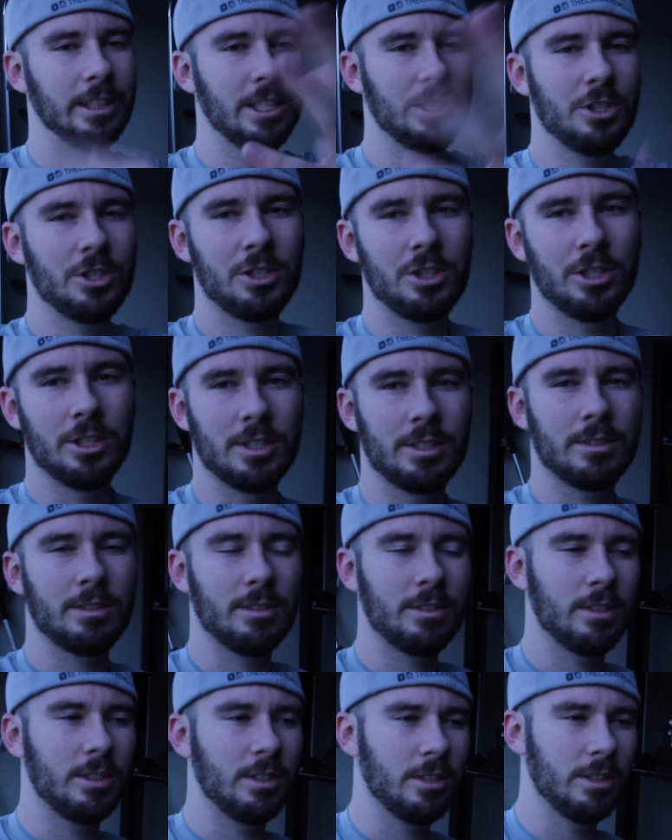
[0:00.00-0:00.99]
That's just
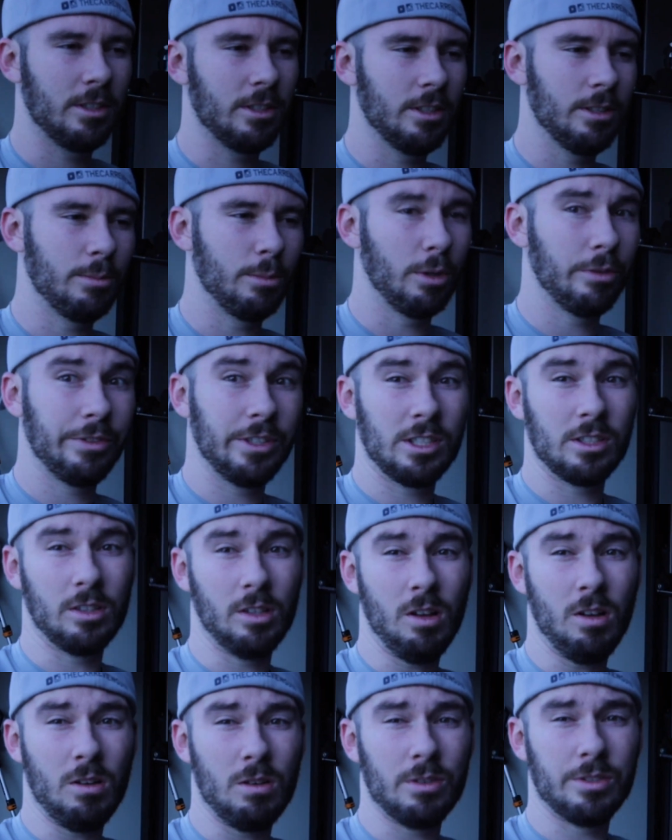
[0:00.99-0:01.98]
Murphy's
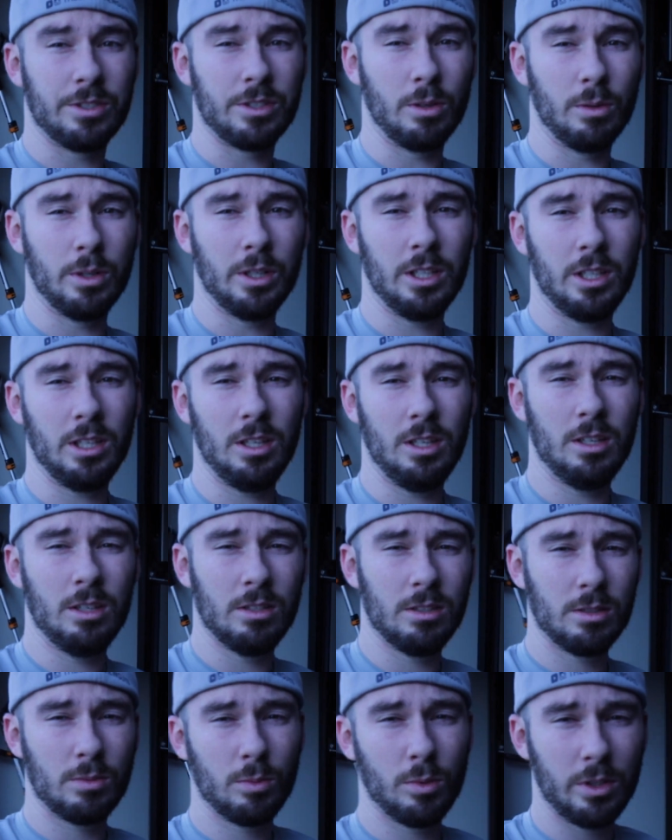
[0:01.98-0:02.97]
Law, so it
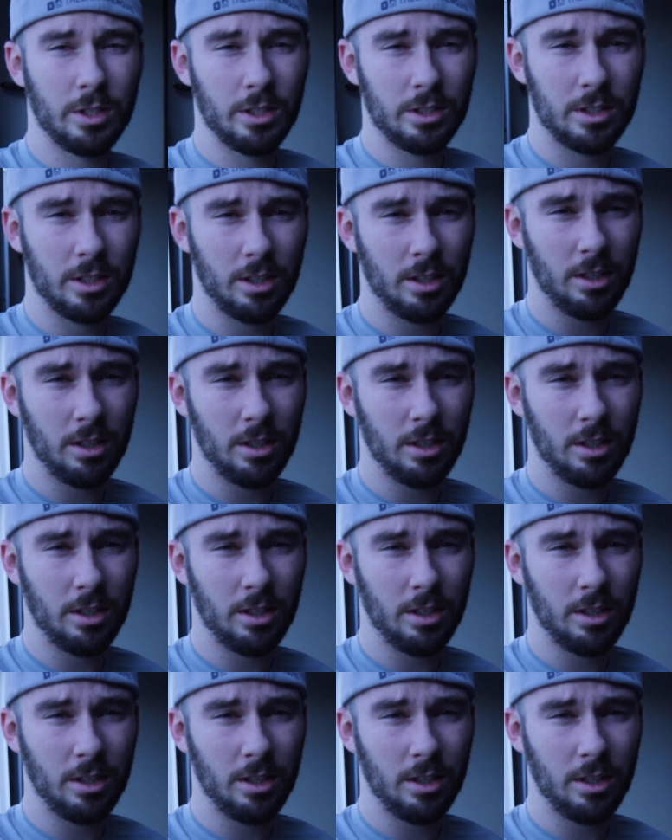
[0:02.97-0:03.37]
is what it